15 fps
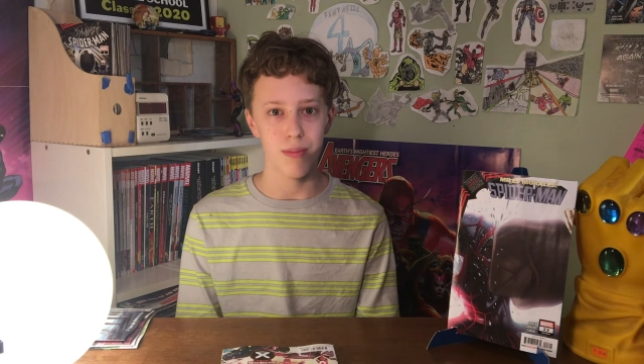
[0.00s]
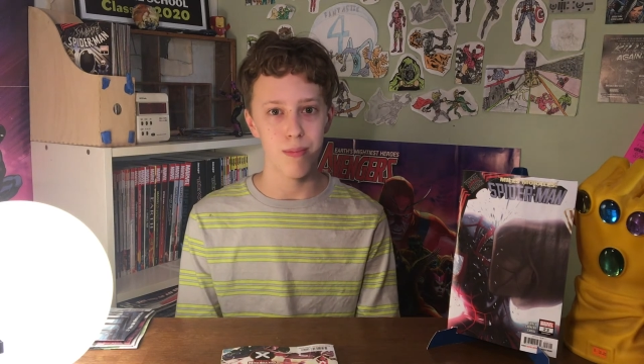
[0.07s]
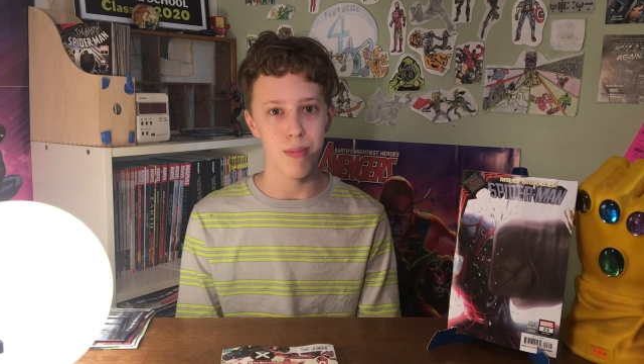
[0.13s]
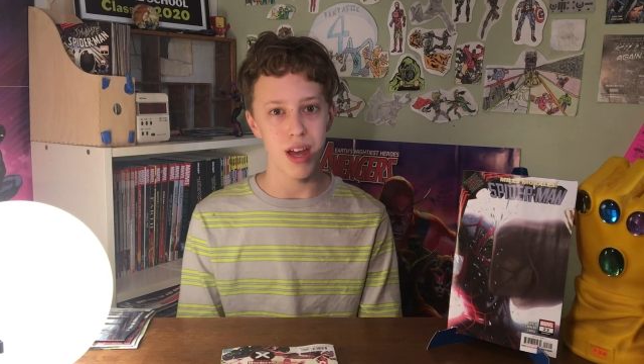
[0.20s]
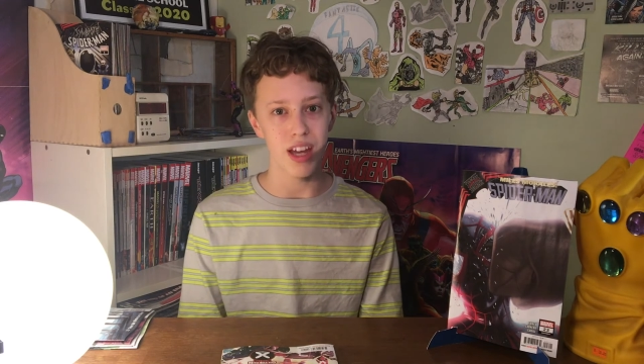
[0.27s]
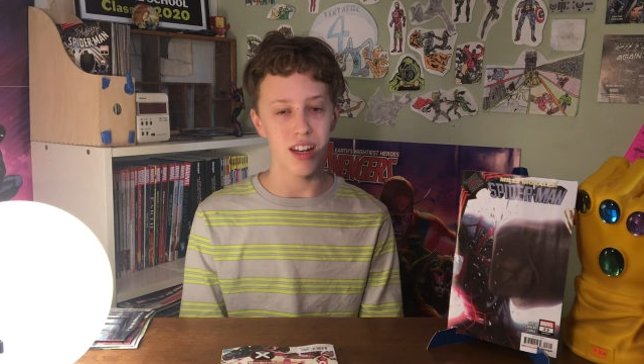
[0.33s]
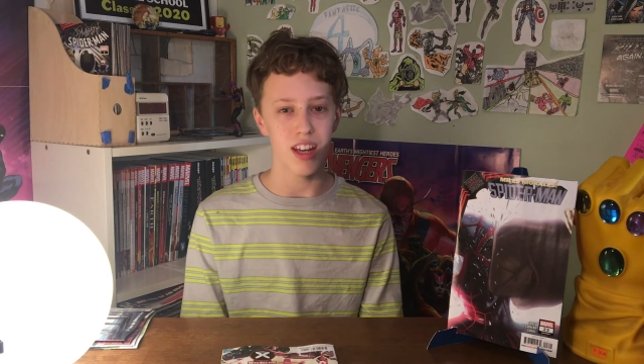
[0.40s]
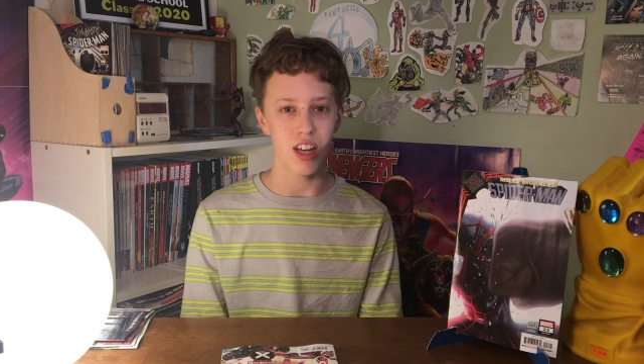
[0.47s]

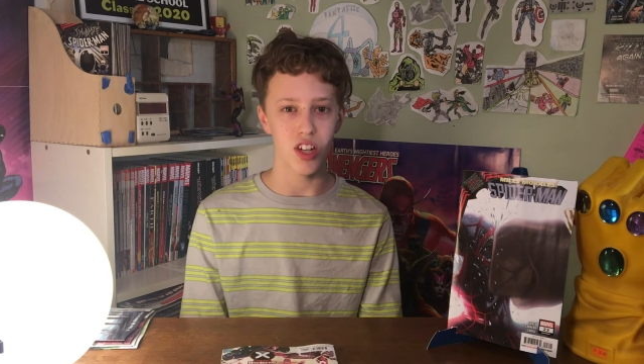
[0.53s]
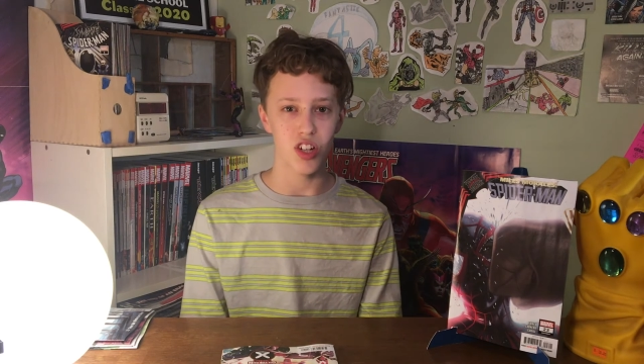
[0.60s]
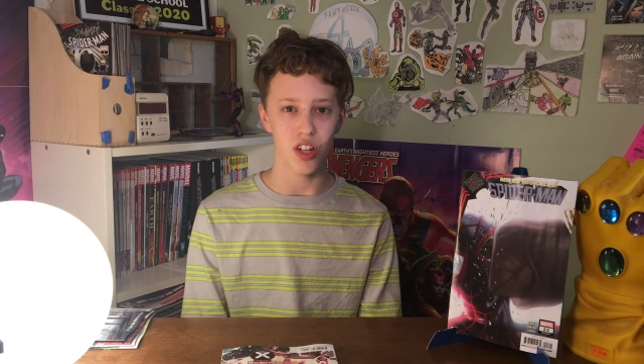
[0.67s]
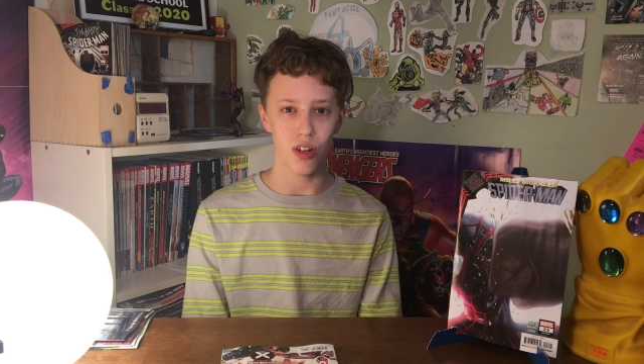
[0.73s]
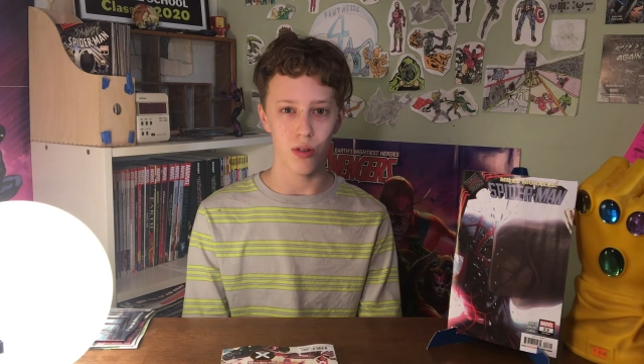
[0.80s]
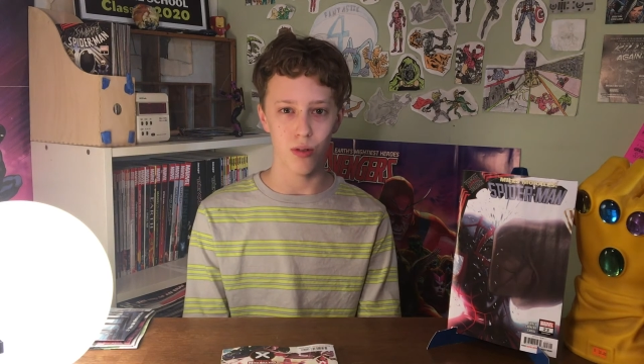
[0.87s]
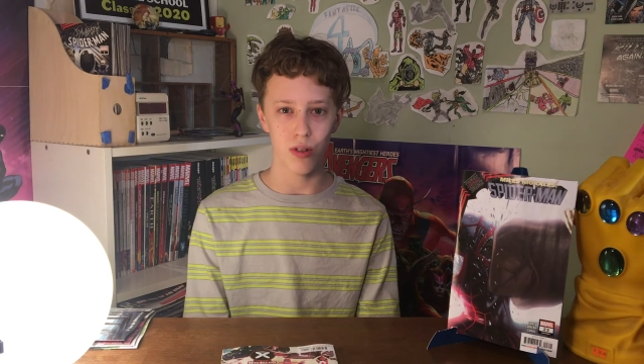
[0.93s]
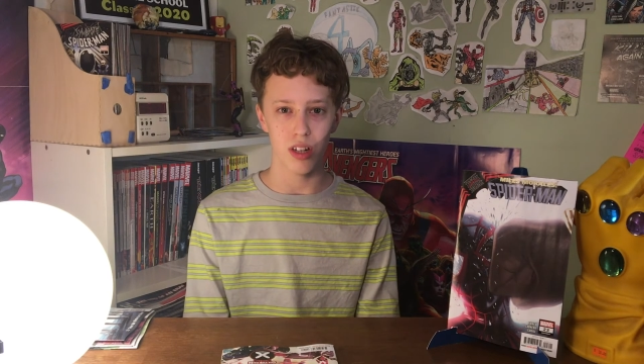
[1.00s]
main
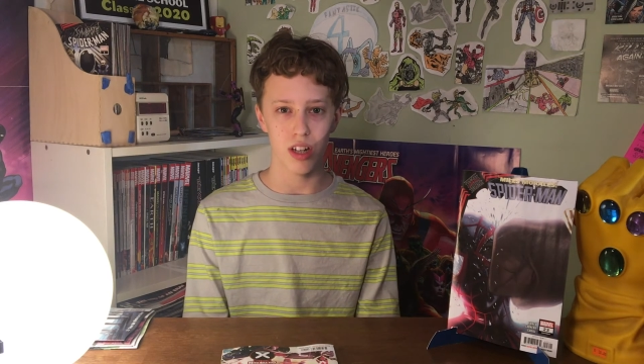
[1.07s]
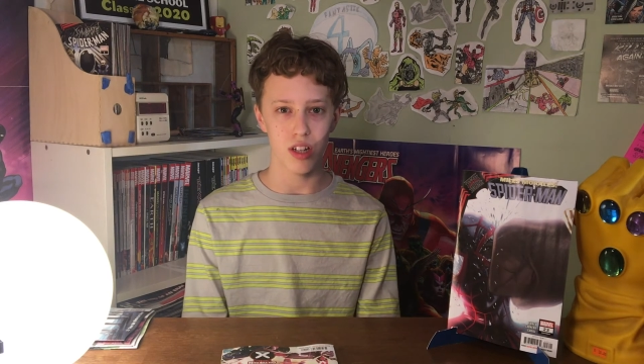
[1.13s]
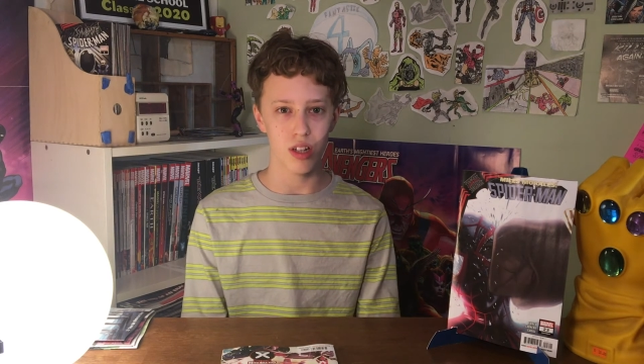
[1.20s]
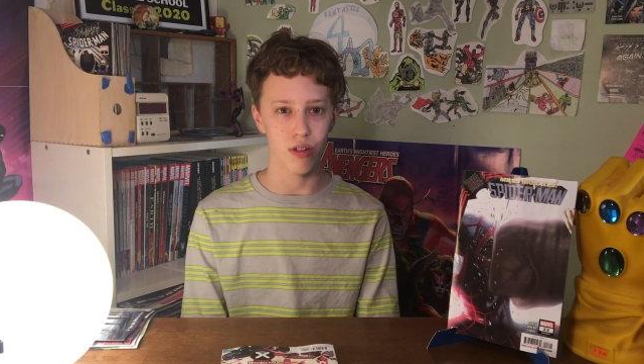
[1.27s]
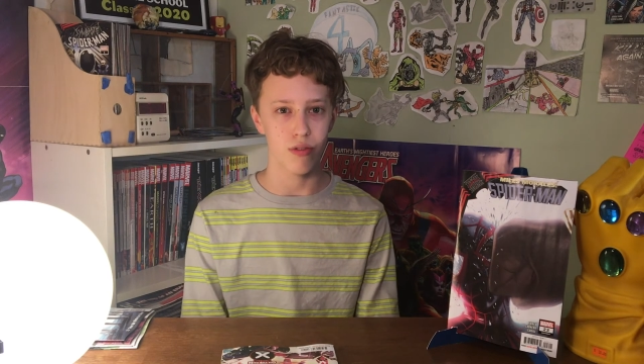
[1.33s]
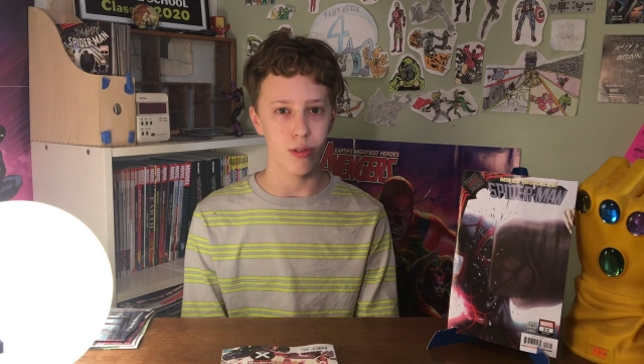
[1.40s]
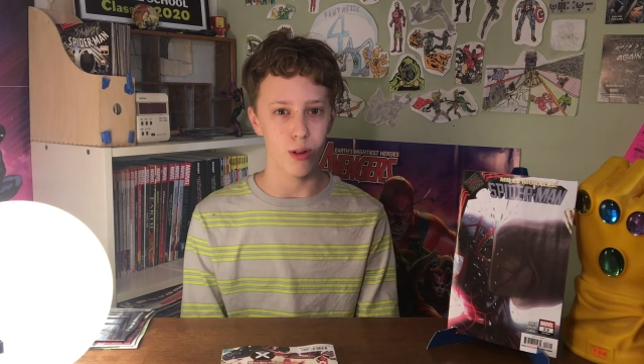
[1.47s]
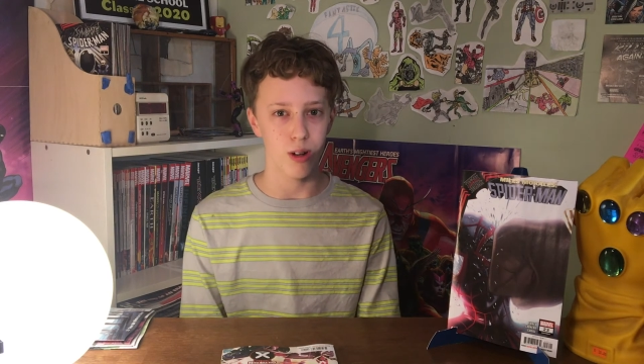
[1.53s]
issue,
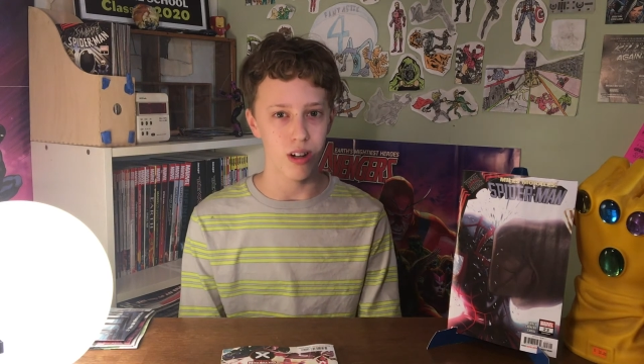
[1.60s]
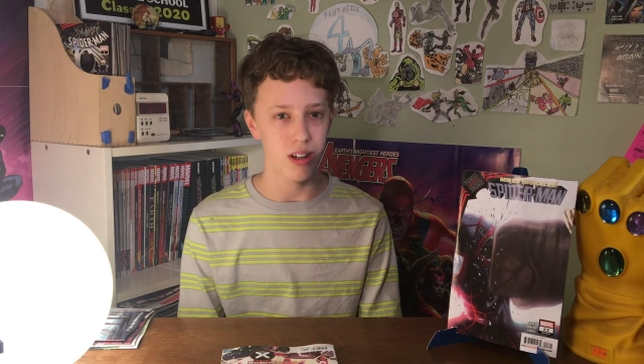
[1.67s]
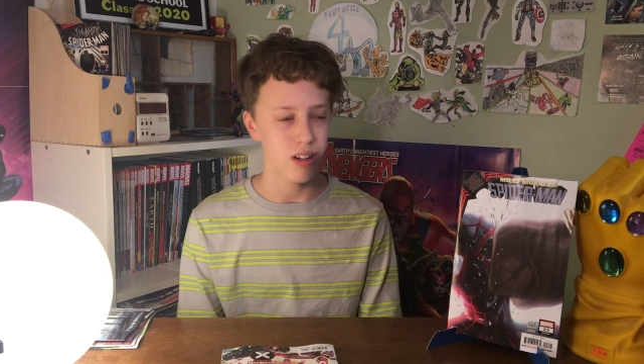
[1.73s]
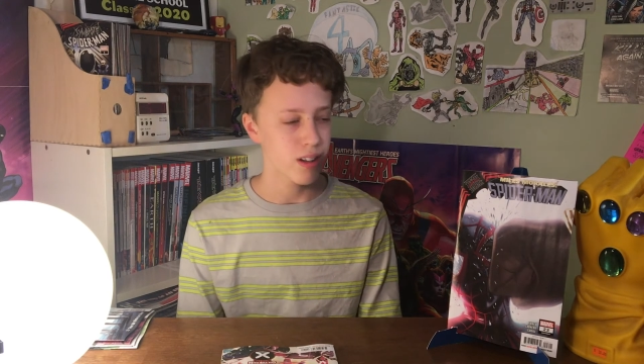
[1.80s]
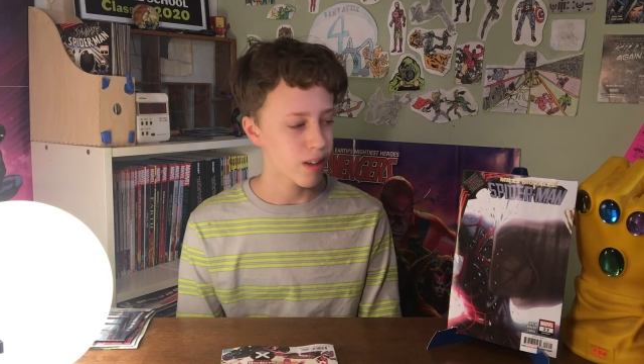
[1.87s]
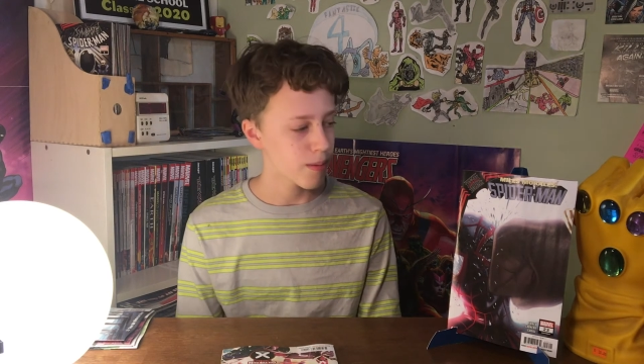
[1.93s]
issue four.